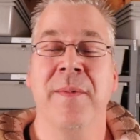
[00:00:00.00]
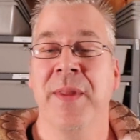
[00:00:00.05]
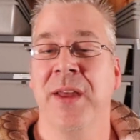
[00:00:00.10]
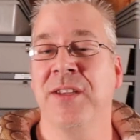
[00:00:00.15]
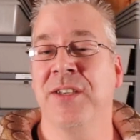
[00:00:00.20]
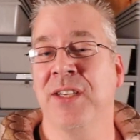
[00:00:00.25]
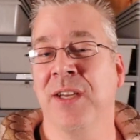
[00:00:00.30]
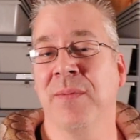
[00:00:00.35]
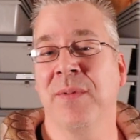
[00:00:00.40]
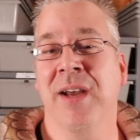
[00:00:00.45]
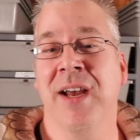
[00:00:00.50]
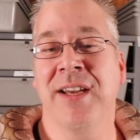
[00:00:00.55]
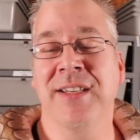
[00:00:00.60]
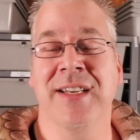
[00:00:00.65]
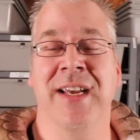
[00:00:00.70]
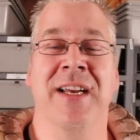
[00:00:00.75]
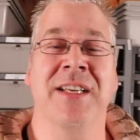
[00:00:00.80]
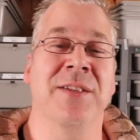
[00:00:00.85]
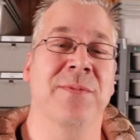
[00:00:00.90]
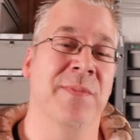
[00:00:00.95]
And some guys,
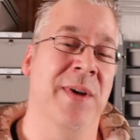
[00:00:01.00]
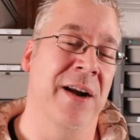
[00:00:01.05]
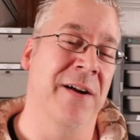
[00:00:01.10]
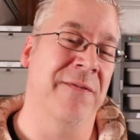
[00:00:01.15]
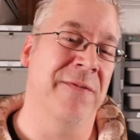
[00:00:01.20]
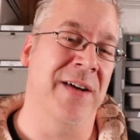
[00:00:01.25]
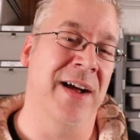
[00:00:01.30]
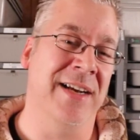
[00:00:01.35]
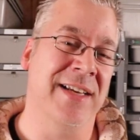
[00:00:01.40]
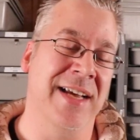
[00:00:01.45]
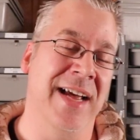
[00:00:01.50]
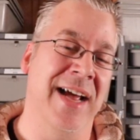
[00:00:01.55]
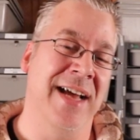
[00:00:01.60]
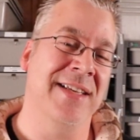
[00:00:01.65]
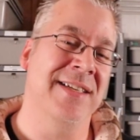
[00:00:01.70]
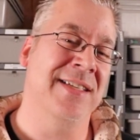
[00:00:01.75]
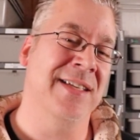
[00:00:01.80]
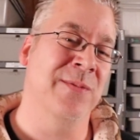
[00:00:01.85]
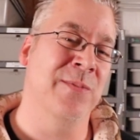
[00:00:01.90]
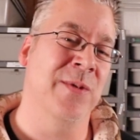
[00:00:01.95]
as a matter of fact, I
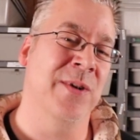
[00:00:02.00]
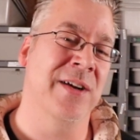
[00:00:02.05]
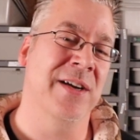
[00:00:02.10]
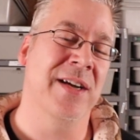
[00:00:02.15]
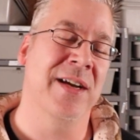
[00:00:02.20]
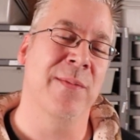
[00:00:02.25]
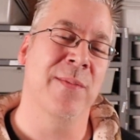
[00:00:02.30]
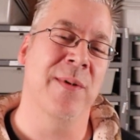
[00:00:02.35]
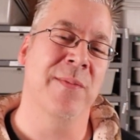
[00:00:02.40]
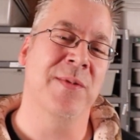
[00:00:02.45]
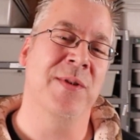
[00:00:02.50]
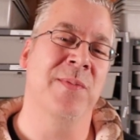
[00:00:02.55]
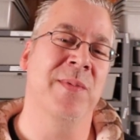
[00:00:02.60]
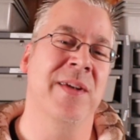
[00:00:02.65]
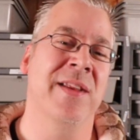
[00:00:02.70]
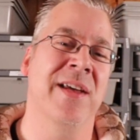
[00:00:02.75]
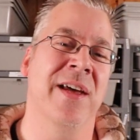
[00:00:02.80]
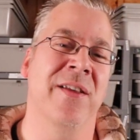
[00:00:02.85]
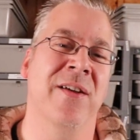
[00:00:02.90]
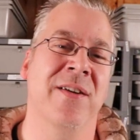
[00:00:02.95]
had someone come up to
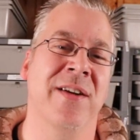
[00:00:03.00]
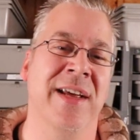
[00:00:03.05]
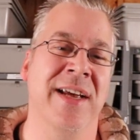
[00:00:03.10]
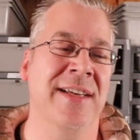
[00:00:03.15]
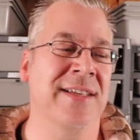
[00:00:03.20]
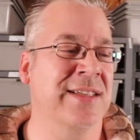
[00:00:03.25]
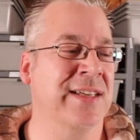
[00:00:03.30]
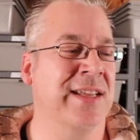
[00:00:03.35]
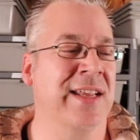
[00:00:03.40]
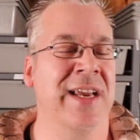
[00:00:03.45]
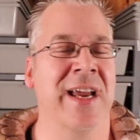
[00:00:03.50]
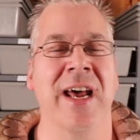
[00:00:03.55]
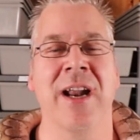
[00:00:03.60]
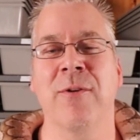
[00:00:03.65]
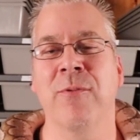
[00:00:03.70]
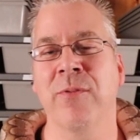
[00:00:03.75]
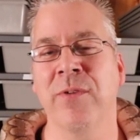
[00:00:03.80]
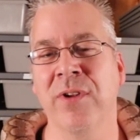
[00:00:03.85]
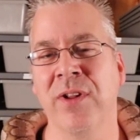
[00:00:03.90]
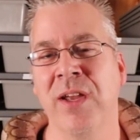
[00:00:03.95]
me the other day, said they got
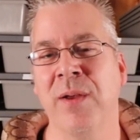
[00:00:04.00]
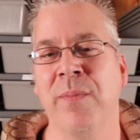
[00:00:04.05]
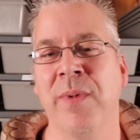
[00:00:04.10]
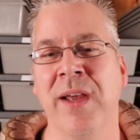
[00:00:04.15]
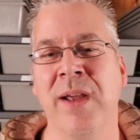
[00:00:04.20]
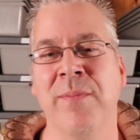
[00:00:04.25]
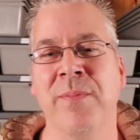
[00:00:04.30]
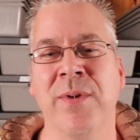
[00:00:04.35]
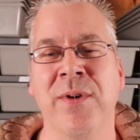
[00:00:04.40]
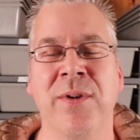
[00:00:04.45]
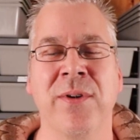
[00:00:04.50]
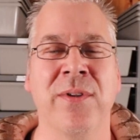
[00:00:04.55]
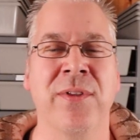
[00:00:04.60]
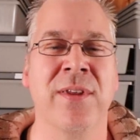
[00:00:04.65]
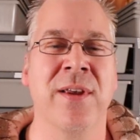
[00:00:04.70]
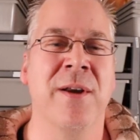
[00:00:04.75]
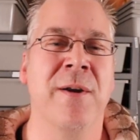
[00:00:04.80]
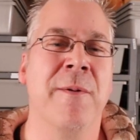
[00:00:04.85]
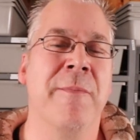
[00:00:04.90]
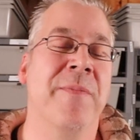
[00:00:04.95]
a really big
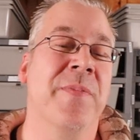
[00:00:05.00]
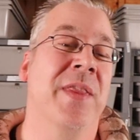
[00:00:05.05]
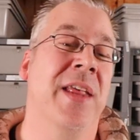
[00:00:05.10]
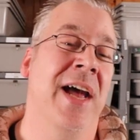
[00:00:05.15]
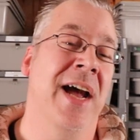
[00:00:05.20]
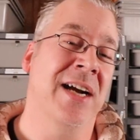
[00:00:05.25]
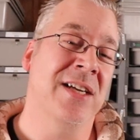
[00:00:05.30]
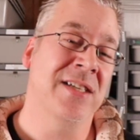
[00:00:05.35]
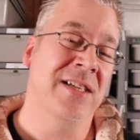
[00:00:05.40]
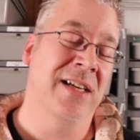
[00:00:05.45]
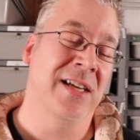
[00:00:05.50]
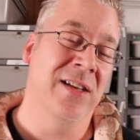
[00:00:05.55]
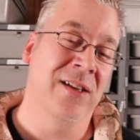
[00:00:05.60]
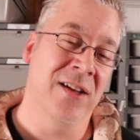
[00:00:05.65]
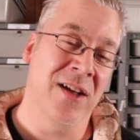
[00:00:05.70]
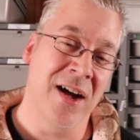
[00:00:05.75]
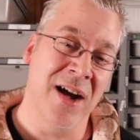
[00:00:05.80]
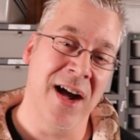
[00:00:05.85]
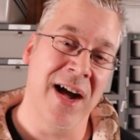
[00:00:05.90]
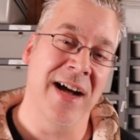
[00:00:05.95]
booth. They actually
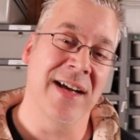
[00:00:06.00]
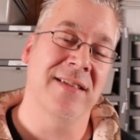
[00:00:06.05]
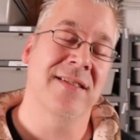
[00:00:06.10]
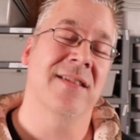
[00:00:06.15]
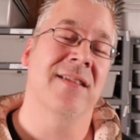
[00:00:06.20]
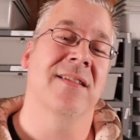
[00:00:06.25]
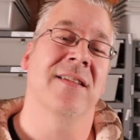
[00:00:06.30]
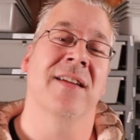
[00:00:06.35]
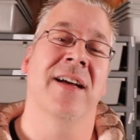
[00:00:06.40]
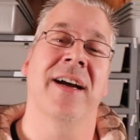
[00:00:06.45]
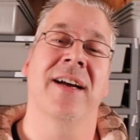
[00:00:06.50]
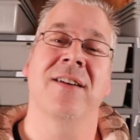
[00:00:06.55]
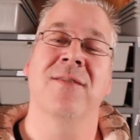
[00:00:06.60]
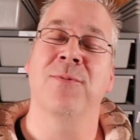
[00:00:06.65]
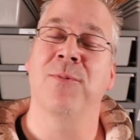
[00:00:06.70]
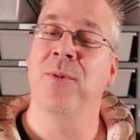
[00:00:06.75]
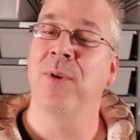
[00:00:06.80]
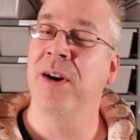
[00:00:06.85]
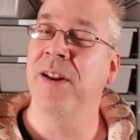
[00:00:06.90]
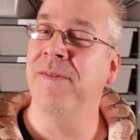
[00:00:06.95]
lost like
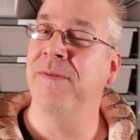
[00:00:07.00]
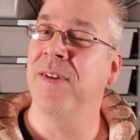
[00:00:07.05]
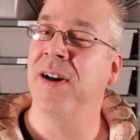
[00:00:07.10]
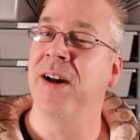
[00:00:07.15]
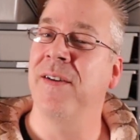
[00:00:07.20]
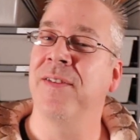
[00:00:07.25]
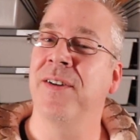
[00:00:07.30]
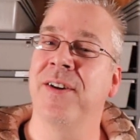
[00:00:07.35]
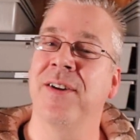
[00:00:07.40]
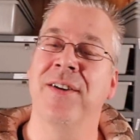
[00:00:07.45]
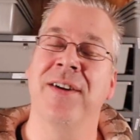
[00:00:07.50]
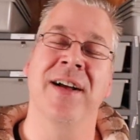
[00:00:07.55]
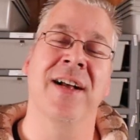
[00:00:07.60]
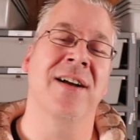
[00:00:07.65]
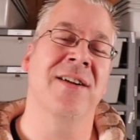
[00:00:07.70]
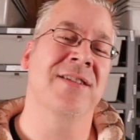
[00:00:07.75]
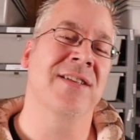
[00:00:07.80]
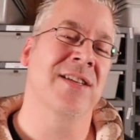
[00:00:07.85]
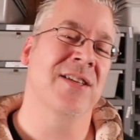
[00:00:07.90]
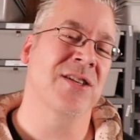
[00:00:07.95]

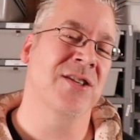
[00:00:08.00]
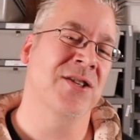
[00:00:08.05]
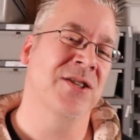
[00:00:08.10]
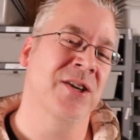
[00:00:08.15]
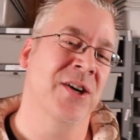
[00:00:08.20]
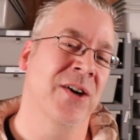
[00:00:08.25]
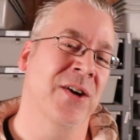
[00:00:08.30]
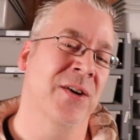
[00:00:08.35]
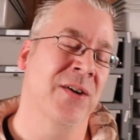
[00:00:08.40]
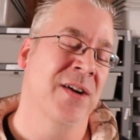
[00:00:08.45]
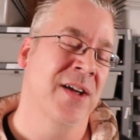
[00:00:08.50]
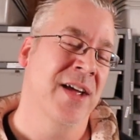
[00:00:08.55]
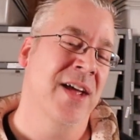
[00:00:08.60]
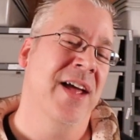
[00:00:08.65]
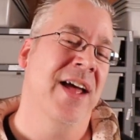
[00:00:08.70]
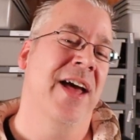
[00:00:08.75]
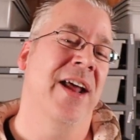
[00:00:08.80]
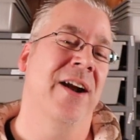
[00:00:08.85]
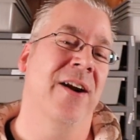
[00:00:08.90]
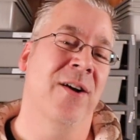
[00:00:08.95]
$2,500 at the show,
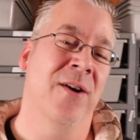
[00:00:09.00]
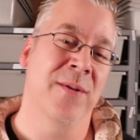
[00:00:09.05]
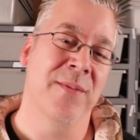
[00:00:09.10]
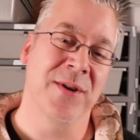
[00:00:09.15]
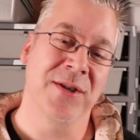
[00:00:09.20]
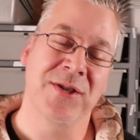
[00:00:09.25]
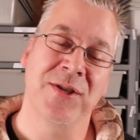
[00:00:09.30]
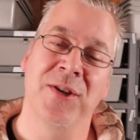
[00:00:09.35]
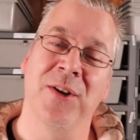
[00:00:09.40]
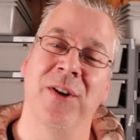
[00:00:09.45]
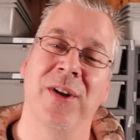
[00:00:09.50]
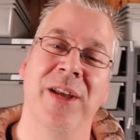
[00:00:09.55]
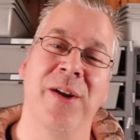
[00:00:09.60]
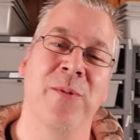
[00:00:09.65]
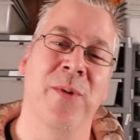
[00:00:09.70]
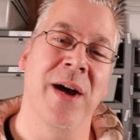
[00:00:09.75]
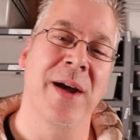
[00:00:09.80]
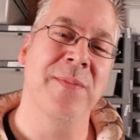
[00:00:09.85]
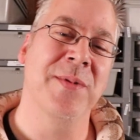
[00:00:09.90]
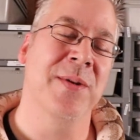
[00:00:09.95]
and it almost totally
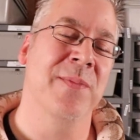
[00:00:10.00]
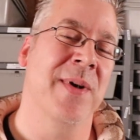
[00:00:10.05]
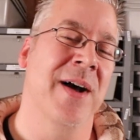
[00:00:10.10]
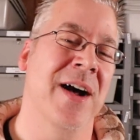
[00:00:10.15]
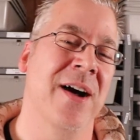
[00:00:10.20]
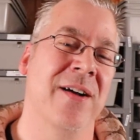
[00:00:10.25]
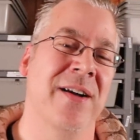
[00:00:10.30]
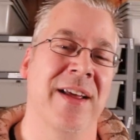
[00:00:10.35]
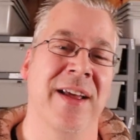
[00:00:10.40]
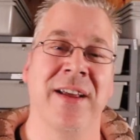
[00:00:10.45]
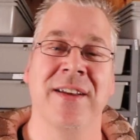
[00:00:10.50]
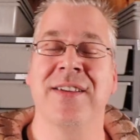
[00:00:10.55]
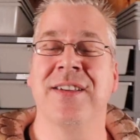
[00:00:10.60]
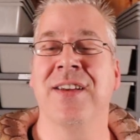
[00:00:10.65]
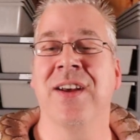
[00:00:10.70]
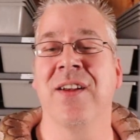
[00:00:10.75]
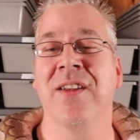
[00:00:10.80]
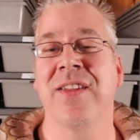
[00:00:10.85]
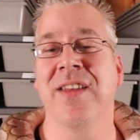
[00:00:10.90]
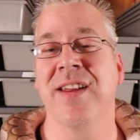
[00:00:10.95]
wiped them out
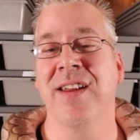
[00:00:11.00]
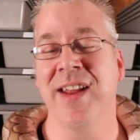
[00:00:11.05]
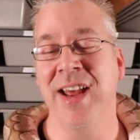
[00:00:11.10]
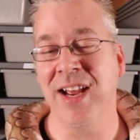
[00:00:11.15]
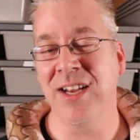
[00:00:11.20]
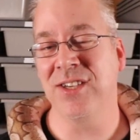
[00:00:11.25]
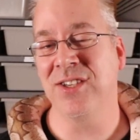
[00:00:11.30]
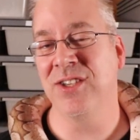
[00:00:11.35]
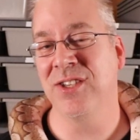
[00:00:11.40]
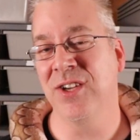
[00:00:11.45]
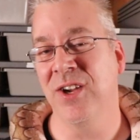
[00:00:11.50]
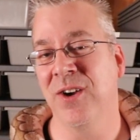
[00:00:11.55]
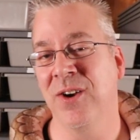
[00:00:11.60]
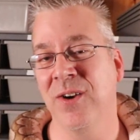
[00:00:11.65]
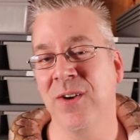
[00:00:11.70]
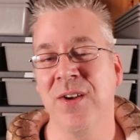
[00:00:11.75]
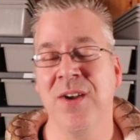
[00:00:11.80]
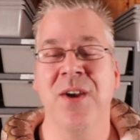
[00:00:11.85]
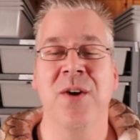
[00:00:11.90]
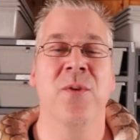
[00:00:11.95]
until the next
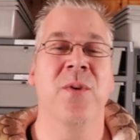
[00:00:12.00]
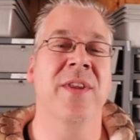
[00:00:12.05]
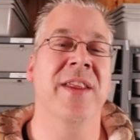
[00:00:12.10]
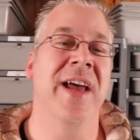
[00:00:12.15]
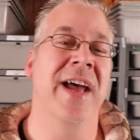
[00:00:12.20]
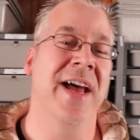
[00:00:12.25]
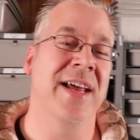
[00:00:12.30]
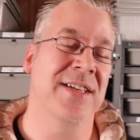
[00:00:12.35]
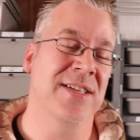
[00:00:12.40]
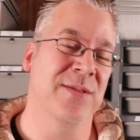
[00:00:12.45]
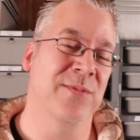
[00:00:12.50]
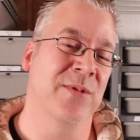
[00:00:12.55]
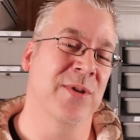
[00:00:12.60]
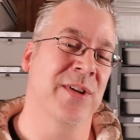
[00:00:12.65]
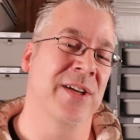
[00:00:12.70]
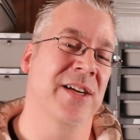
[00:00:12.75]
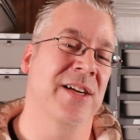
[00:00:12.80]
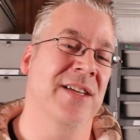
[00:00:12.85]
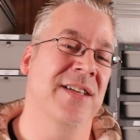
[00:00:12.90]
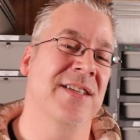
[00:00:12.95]
show, when they had some
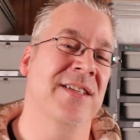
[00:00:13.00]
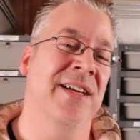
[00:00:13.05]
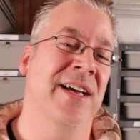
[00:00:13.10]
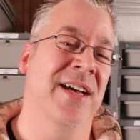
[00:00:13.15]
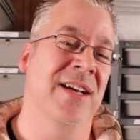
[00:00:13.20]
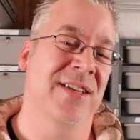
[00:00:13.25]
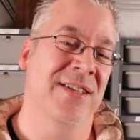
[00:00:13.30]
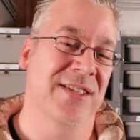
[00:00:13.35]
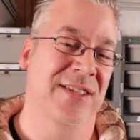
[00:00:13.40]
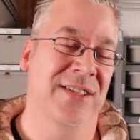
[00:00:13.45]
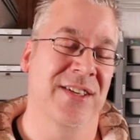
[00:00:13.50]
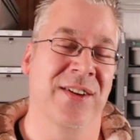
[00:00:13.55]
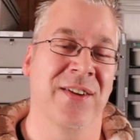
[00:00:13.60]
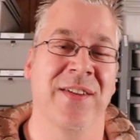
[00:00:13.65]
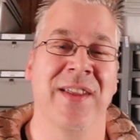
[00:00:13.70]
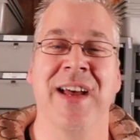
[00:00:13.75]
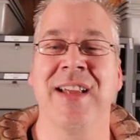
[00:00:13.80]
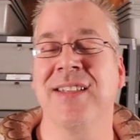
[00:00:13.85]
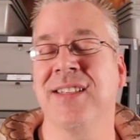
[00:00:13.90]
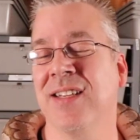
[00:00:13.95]
really good sales. So
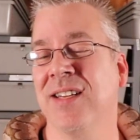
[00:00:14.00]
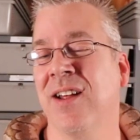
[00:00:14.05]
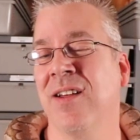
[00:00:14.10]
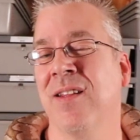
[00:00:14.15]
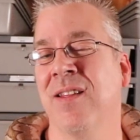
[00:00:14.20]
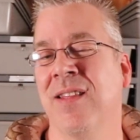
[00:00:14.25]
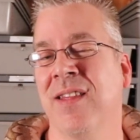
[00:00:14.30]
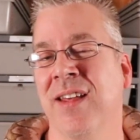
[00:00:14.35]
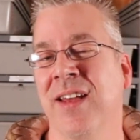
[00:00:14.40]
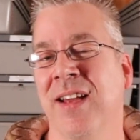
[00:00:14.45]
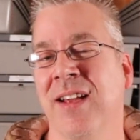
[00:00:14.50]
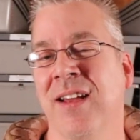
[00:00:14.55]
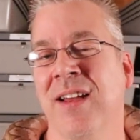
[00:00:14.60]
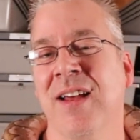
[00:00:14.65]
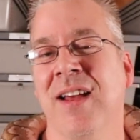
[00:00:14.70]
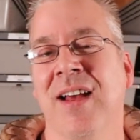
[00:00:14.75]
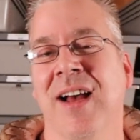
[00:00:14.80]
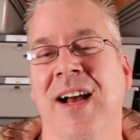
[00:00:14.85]
that's another thing.